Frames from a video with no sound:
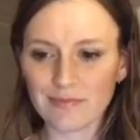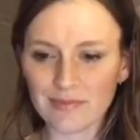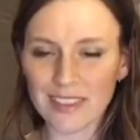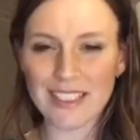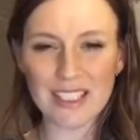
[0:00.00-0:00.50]

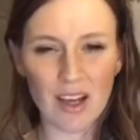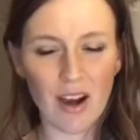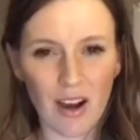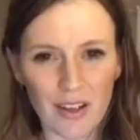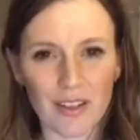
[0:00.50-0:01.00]
Is it
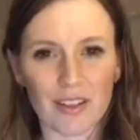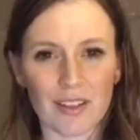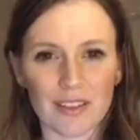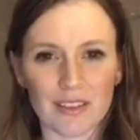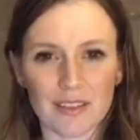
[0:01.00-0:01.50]

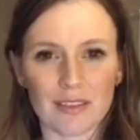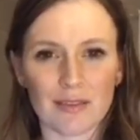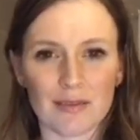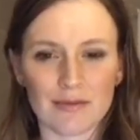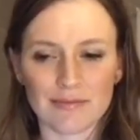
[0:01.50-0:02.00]
honor?
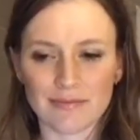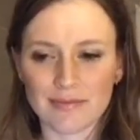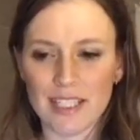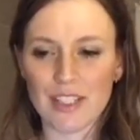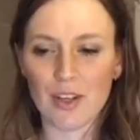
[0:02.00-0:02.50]

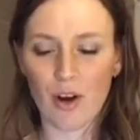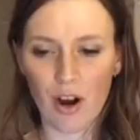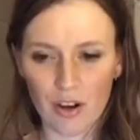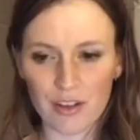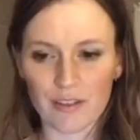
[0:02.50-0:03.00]
Is there
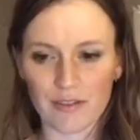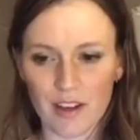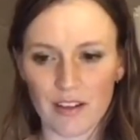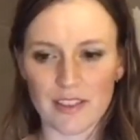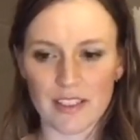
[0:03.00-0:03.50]
honor
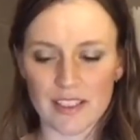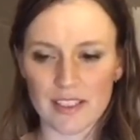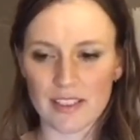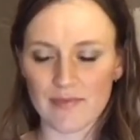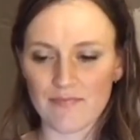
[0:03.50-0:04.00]
involved in this?
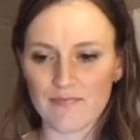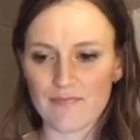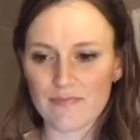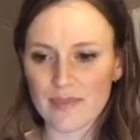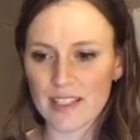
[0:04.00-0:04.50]

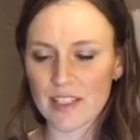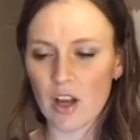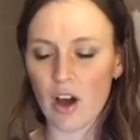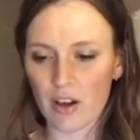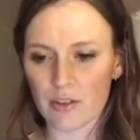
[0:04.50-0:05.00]
Is it
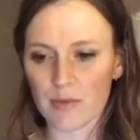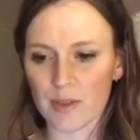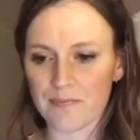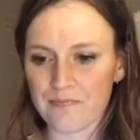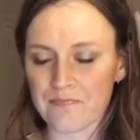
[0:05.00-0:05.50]

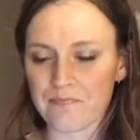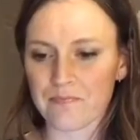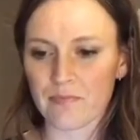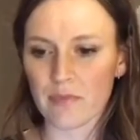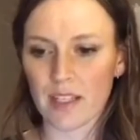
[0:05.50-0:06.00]
honorable?
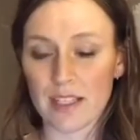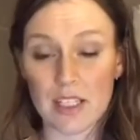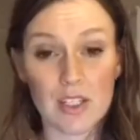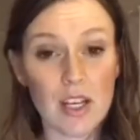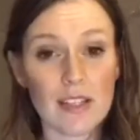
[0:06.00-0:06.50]
Is it
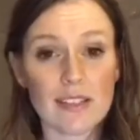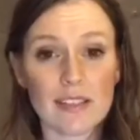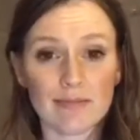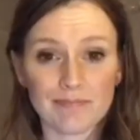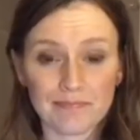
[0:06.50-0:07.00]
just?
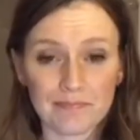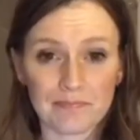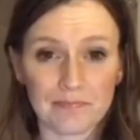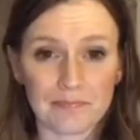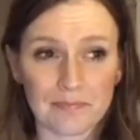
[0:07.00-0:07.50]

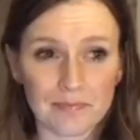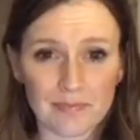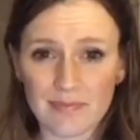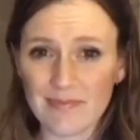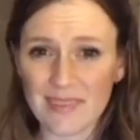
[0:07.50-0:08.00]

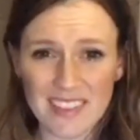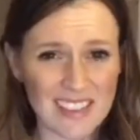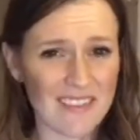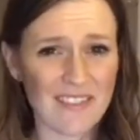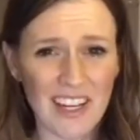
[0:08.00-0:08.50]
Is
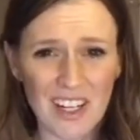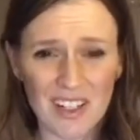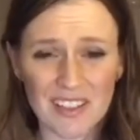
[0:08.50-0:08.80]
it fair?